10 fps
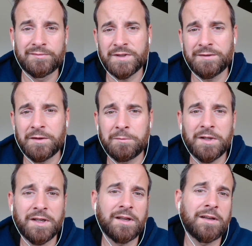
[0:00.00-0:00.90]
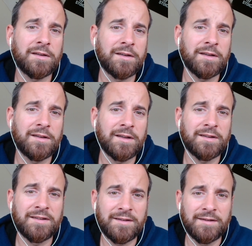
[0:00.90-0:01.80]
Give them the
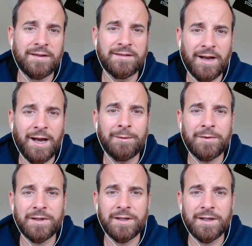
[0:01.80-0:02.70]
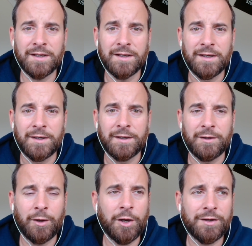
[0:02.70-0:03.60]
time and the
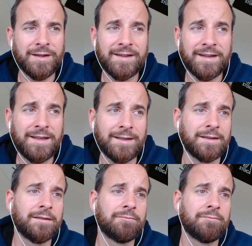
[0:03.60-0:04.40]
honor that they need,